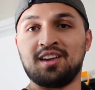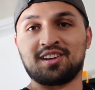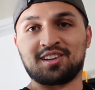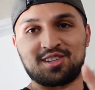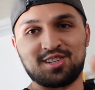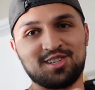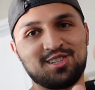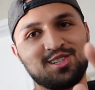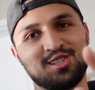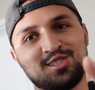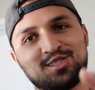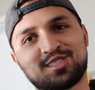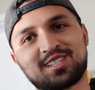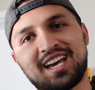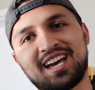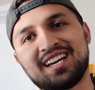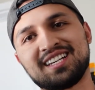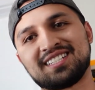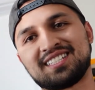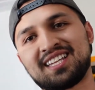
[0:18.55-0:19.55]
Good news,
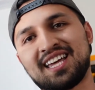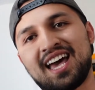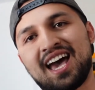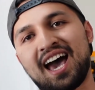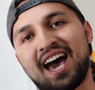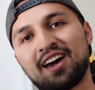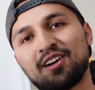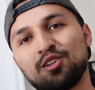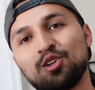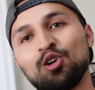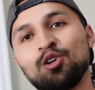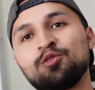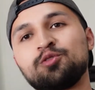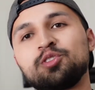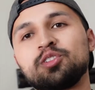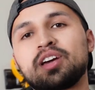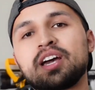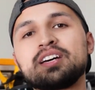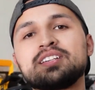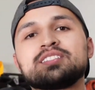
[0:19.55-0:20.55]
guys. I don't know if you
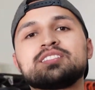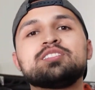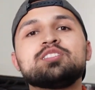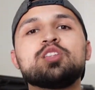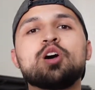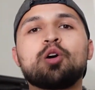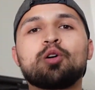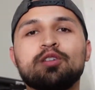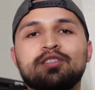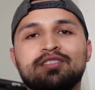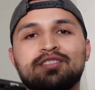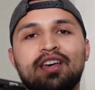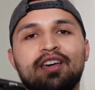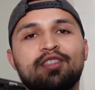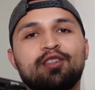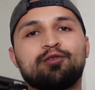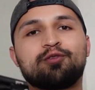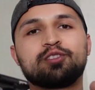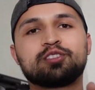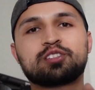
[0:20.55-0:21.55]
guys noticed that in
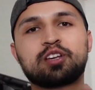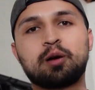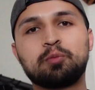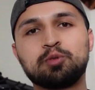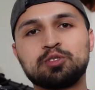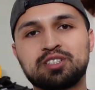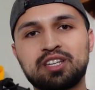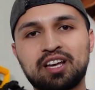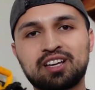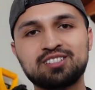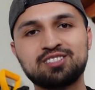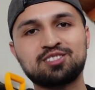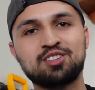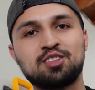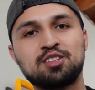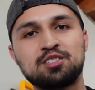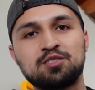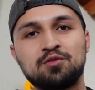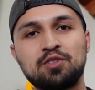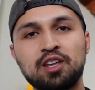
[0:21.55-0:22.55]
the first couple seconds of
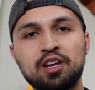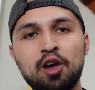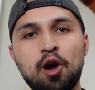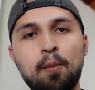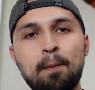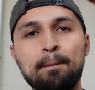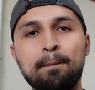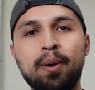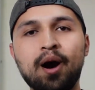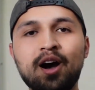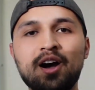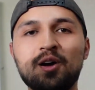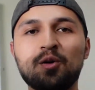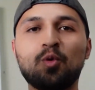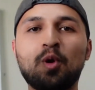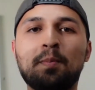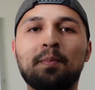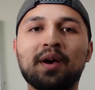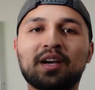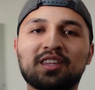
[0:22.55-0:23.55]
this video, but
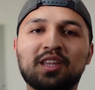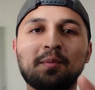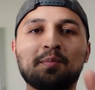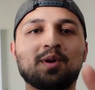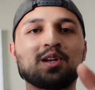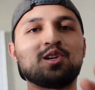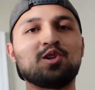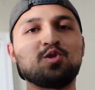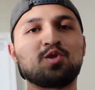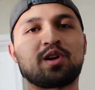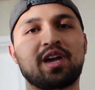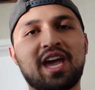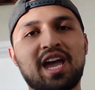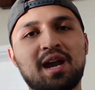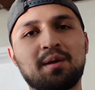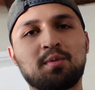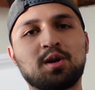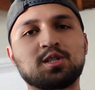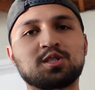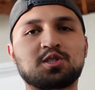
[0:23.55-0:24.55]
we picked up a new
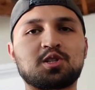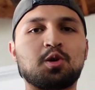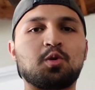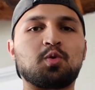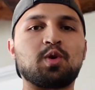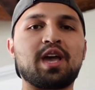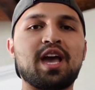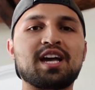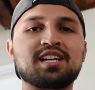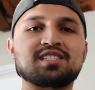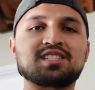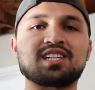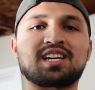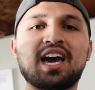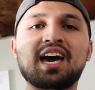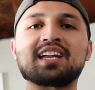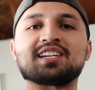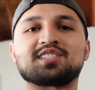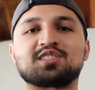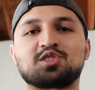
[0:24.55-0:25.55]
camera. So we actually
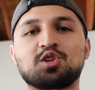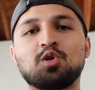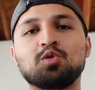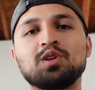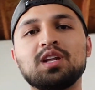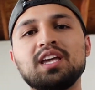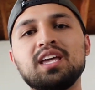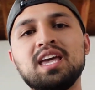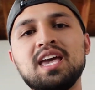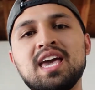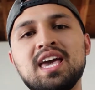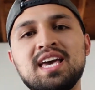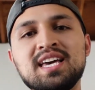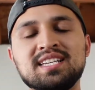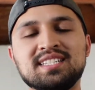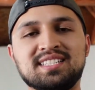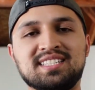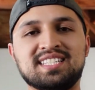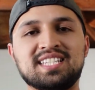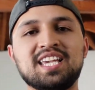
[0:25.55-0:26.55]
got a Sony
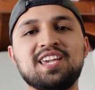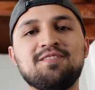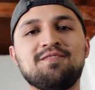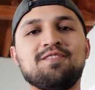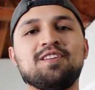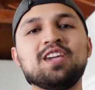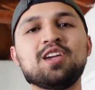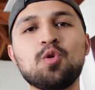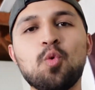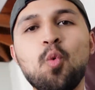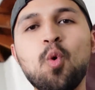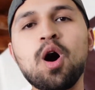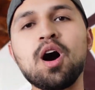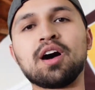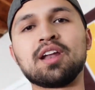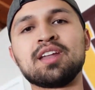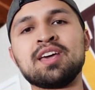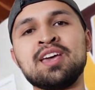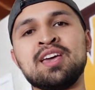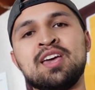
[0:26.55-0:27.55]

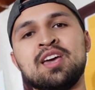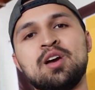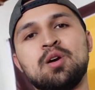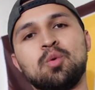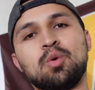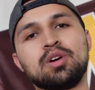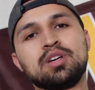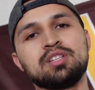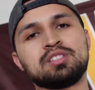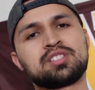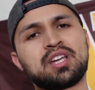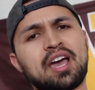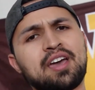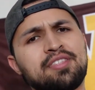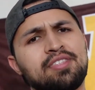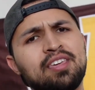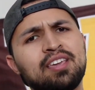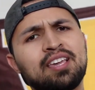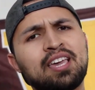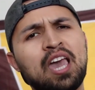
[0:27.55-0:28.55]
ZV-1, which I
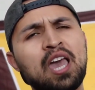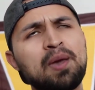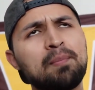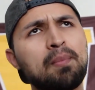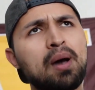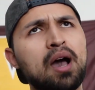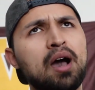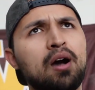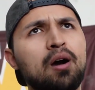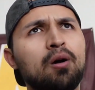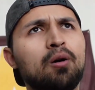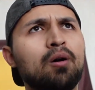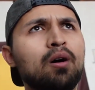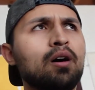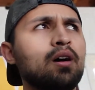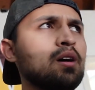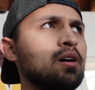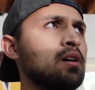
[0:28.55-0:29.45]
think came out,